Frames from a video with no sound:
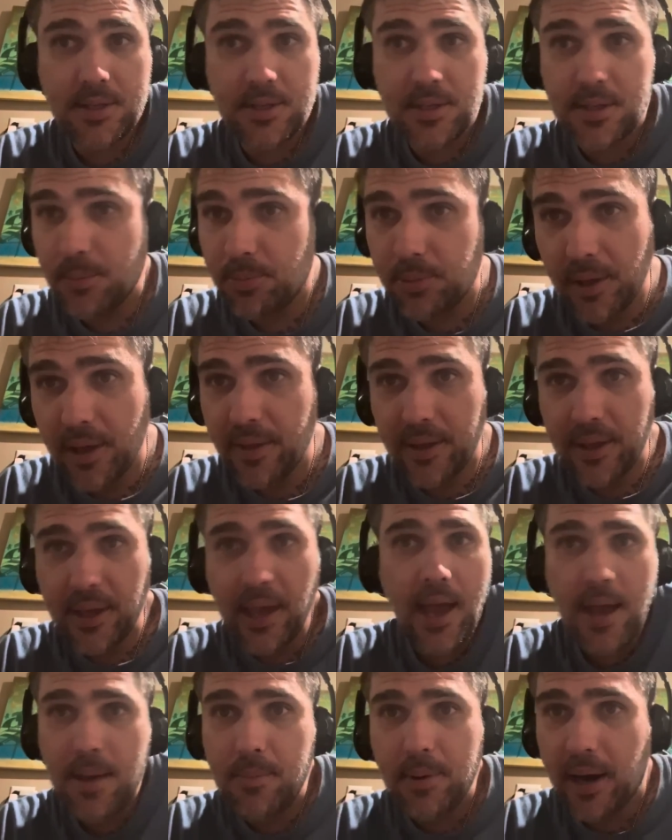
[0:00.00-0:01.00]
to play the
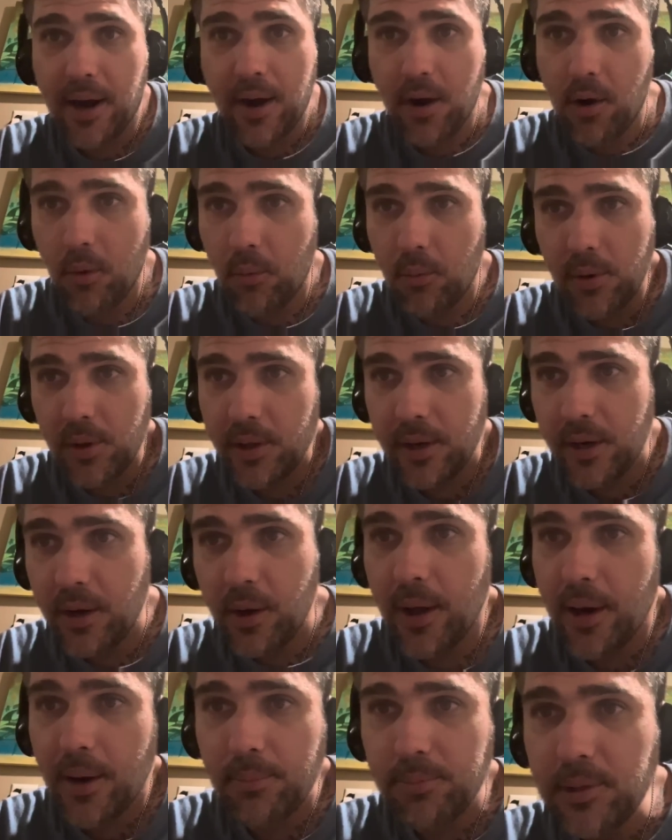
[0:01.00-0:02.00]
game, but I don't really know
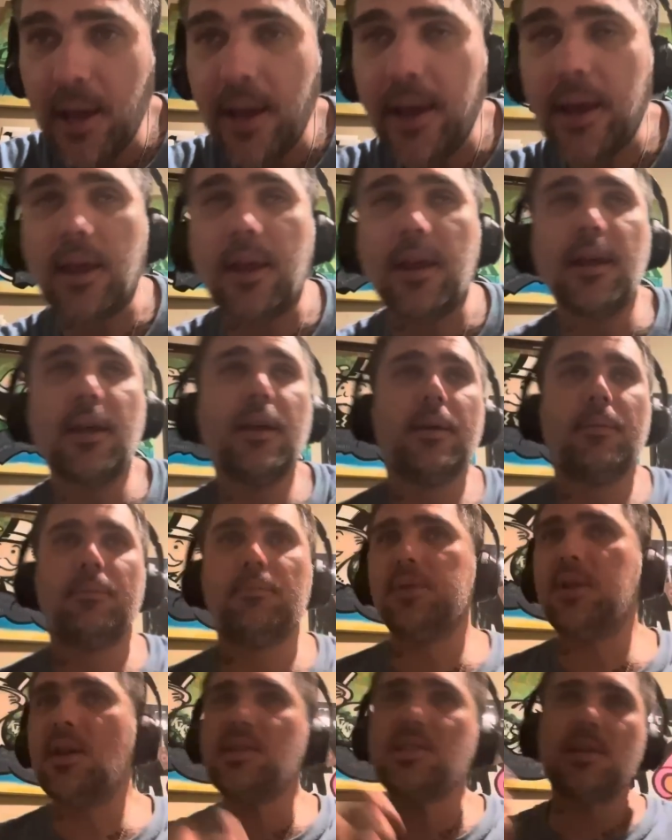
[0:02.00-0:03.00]
how to play it.
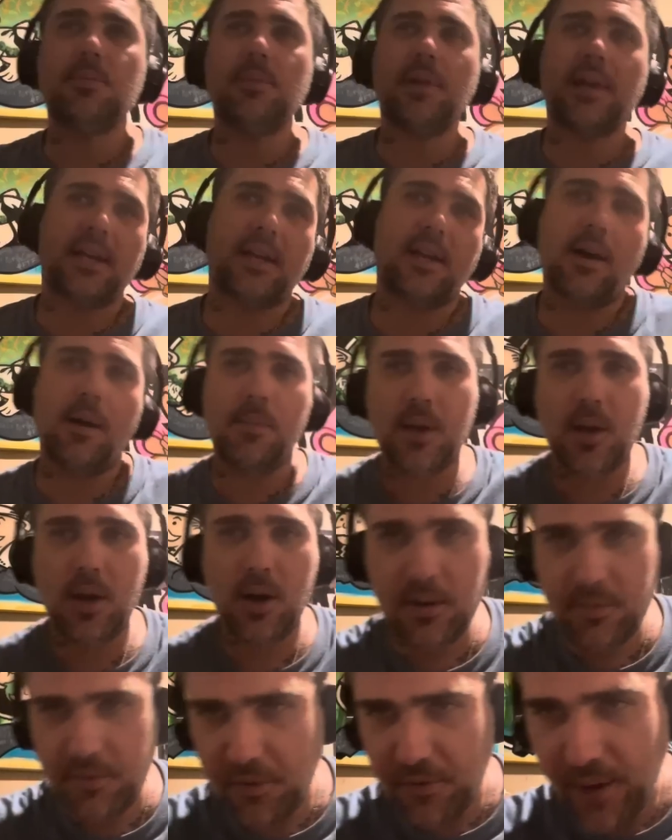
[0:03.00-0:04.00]
Plus, I'm like coming
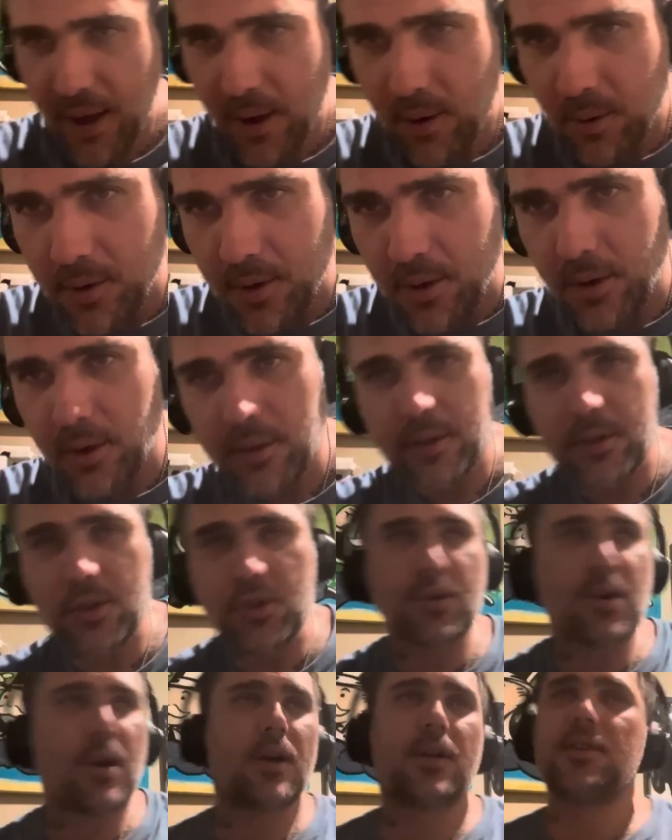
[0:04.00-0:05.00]
off of alcohol and
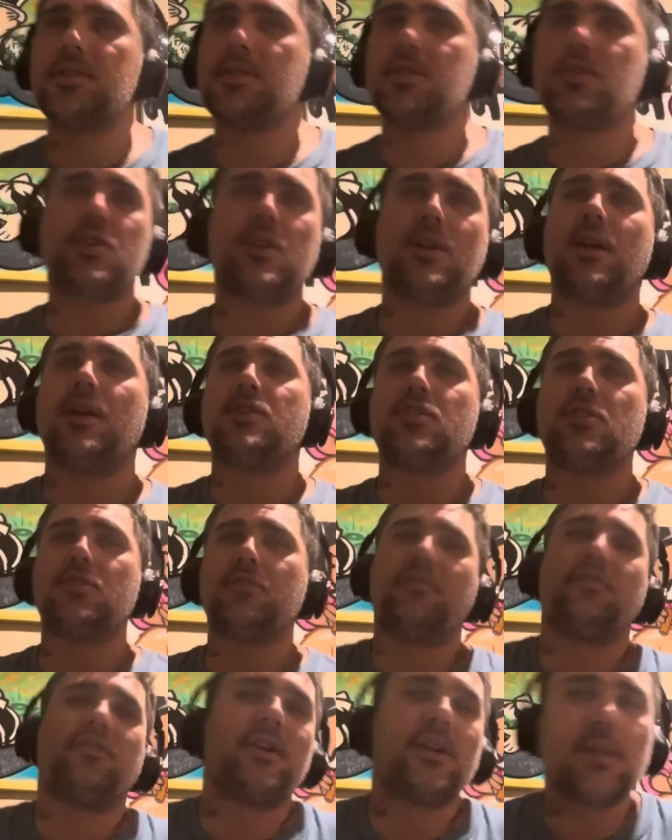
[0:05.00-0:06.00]
drugs and shit. I just
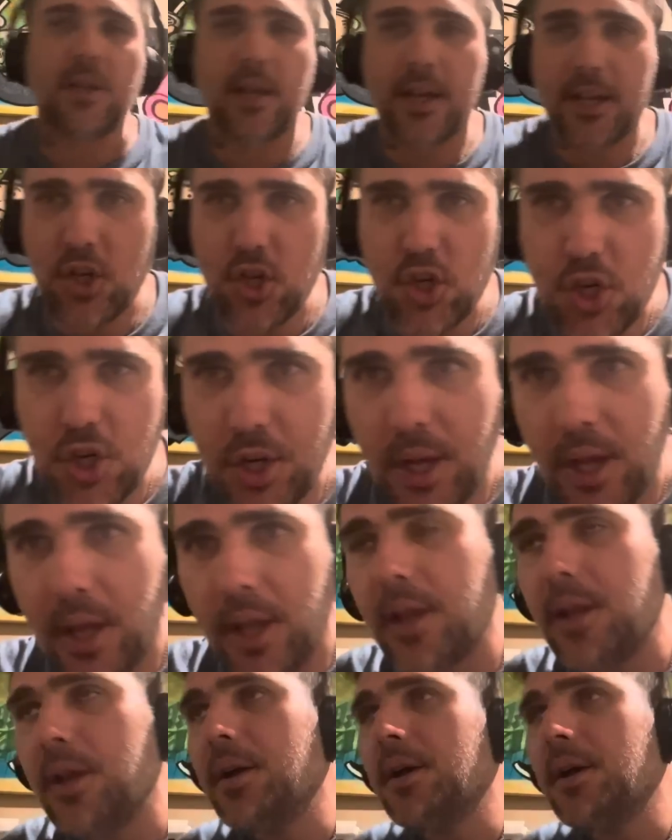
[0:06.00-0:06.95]
feel like shit.